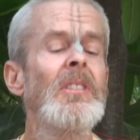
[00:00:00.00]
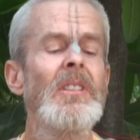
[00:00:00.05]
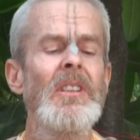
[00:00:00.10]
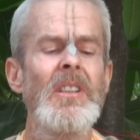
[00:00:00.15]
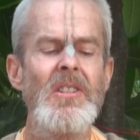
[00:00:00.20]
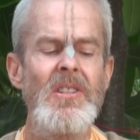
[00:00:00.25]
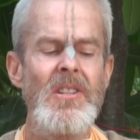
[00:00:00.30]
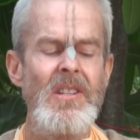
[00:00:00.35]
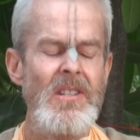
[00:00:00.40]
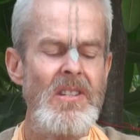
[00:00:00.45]

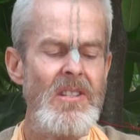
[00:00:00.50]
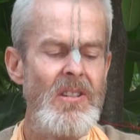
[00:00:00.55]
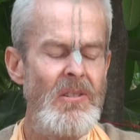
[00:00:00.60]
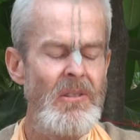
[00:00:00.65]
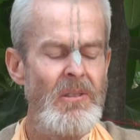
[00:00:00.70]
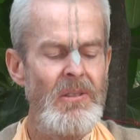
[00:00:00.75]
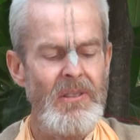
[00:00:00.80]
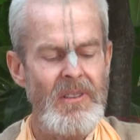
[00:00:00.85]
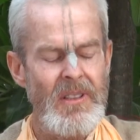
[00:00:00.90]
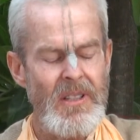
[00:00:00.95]
is
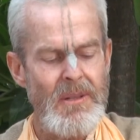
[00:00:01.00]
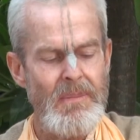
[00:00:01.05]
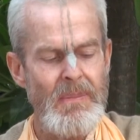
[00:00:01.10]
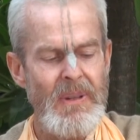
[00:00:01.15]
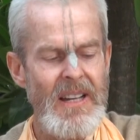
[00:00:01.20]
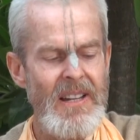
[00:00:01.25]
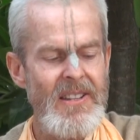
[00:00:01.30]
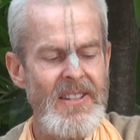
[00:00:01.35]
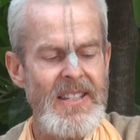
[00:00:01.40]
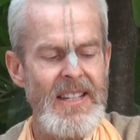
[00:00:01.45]
told, this
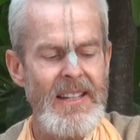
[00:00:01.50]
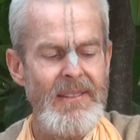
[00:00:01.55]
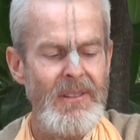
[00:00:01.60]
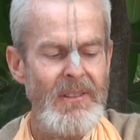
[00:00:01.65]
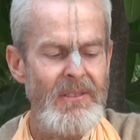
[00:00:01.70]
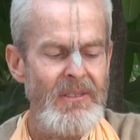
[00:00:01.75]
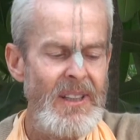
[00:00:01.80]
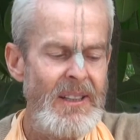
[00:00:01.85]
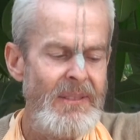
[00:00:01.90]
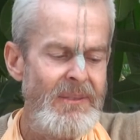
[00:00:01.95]
pastime
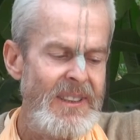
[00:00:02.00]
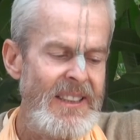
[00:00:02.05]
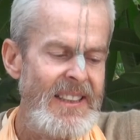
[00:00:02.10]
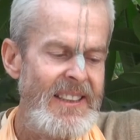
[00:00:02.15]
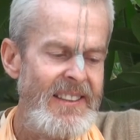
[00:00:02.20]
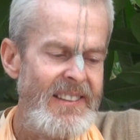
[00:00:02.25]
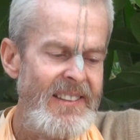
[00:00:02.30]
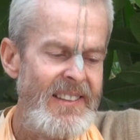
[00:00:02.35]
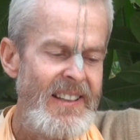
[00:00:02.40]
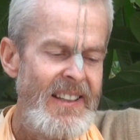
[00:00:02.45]
in Ram
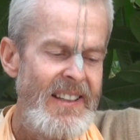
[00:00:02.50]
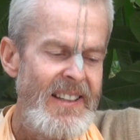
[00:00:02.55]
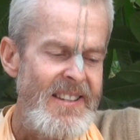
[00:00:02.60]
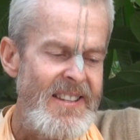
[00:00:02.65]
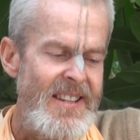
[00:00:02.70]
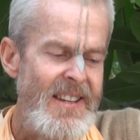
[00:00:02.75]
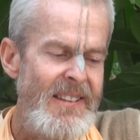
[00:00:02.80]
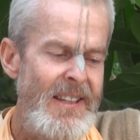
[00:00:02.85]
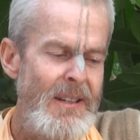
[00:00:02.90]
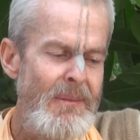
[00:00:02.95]
Leela,
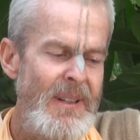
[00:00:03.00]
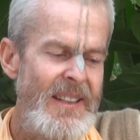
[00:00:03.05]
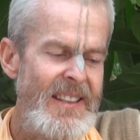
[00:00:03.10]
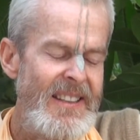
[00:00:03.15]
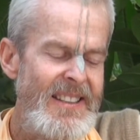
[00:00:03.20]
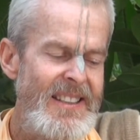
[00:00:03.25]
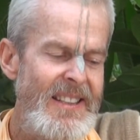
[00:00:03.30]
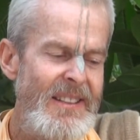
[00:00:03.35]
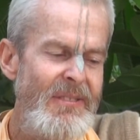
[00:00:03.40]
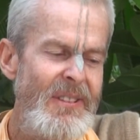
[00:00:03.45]
something about
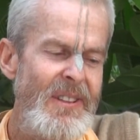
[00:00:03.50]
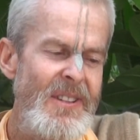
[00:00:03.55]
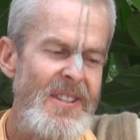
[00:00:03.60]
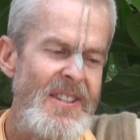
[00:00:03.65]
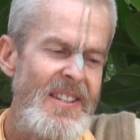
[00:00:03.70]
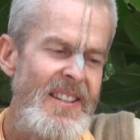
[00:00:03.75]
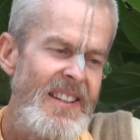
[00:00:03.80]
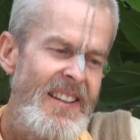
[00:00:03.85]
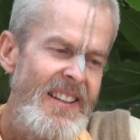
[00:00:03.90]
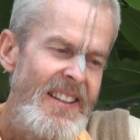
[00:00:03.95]
the
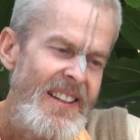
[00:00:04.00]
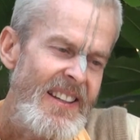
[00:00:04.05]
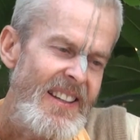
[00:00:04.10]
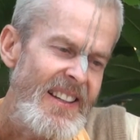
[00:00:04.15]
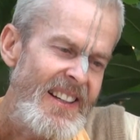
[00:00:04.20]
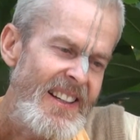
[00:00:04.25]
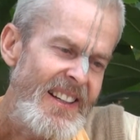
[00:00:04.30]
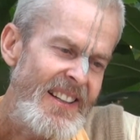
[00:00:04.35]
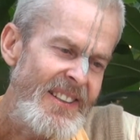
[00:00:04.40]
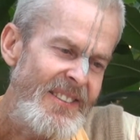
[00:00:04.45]
difference
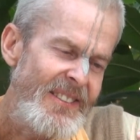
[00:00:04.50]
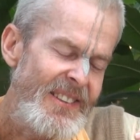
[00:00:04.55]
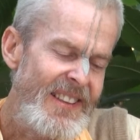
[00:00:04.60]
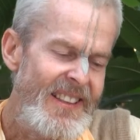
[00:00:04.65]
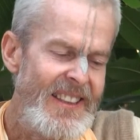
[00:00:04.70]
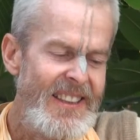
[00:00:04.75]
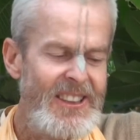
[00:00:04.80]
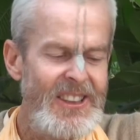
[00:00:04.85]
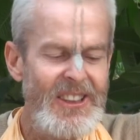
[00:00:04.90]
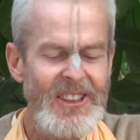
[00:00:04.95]
of the
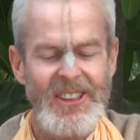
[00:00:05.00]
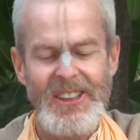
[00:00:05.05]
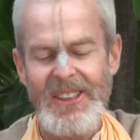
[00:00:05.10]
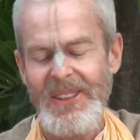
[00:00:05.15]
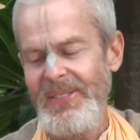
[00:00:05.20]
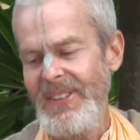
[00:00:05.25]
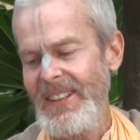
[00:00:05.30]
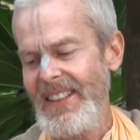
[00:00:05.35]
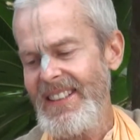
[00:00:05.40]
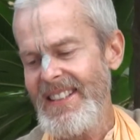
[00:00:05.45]

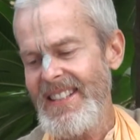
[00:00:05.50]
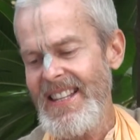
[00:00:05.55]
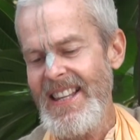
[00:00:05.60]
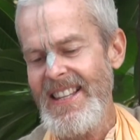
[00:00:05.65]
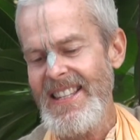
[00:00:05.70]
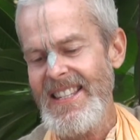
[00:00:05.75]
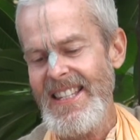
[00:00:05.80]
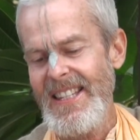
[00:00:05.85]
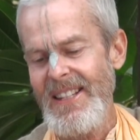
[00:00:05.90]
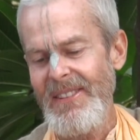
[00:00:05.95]
relationship, the
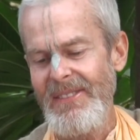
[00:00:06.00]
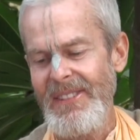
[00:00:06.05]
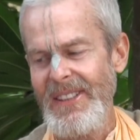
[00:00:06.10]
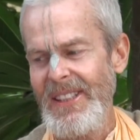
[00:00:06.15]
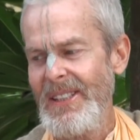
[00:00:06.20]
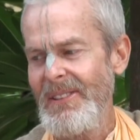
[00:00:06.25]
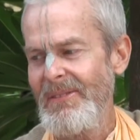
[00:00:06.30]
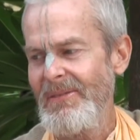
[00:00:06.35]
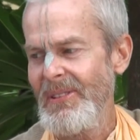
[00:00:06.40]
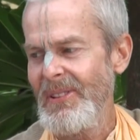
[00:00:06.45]
intensity of
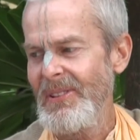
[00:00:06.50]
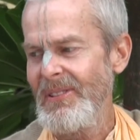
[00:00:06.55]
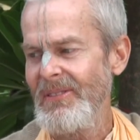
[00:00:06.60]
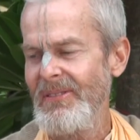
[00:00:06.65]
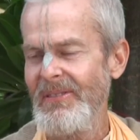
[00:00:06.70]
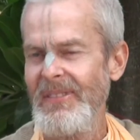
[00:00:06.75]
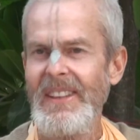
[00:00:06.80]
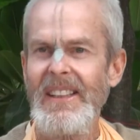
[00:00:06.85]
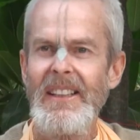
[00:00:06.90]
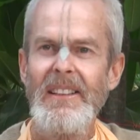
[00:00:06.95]
love,
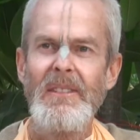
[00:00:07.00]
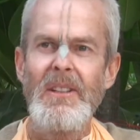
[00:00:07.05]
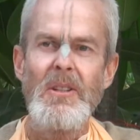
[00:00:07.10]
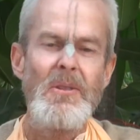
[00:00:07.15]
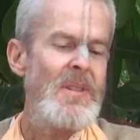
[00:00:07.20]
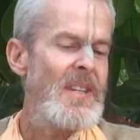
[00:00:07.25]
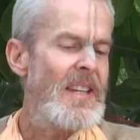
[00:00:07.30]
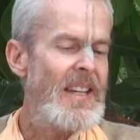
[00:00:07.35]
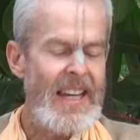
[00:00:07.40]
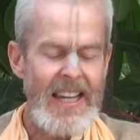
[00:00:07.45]

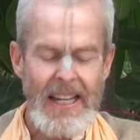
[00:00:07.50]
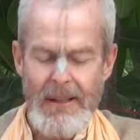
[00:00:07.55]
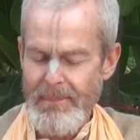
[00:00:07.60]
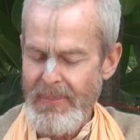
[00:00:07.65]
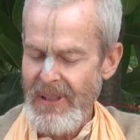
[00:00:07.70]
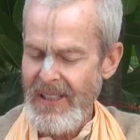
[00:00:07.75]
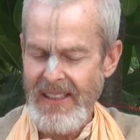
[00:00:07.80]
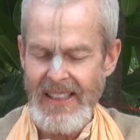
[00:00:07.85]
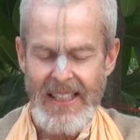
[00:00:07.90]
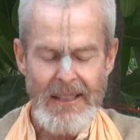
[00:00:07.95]
because the Ek
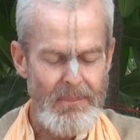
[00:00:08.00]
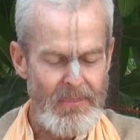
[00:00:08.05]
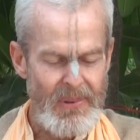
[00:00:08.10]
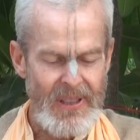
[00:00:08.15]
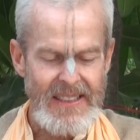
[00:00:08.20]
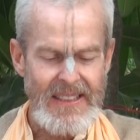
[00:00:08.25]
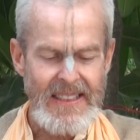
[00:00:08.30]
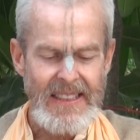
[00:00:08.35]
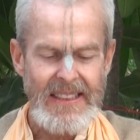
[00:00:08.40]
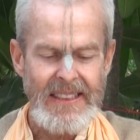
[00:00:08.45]
Patni
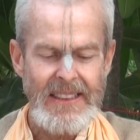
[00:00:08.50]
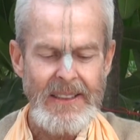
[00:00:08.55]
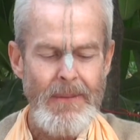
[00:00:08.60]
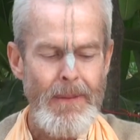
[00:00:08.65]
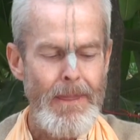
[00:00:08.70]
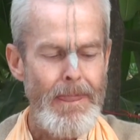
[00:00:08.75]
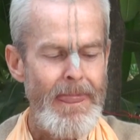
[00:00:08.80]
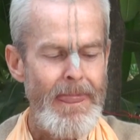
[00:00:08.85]
Brata,